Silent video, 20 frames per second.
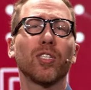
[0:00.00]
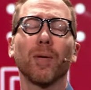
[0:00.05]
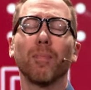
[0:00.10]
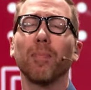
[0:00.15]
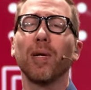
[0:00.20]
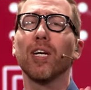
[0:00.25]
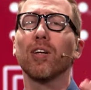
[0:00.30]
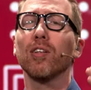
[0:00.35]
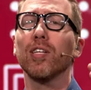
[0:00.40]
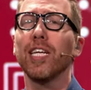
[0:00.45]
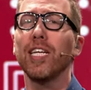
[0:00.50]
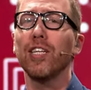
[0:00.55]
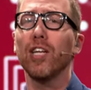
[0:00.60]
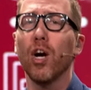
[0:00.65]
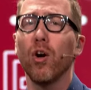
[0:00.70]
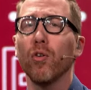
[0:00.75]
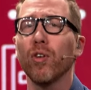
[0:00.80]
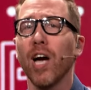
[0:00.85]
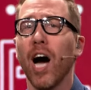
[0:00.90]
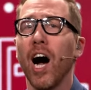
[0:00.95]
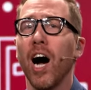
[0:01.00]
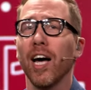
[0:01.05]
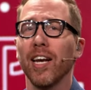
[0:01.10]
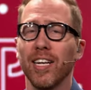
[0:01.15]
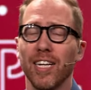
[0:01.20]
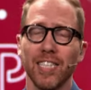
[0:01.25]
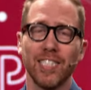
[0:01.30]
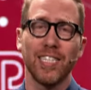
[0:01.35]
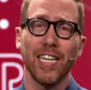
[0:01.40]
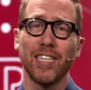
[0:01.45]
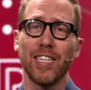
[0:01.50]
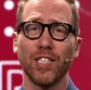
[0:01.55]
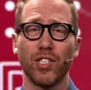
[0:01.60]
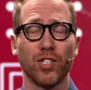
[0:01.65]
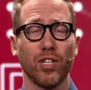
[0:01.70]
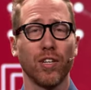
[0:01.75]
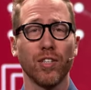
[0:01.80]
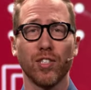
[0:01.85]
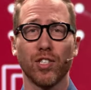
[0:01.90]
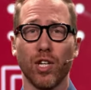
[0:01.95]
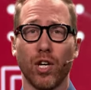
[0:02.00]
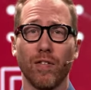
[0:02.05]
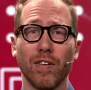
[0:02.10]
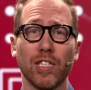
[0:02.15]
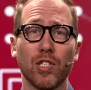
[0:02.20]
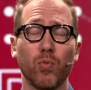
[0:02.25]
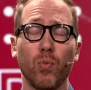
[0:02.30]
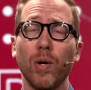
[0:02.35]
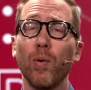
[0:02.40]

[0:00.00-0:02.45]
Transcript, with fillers: to merely know God and attend a church service.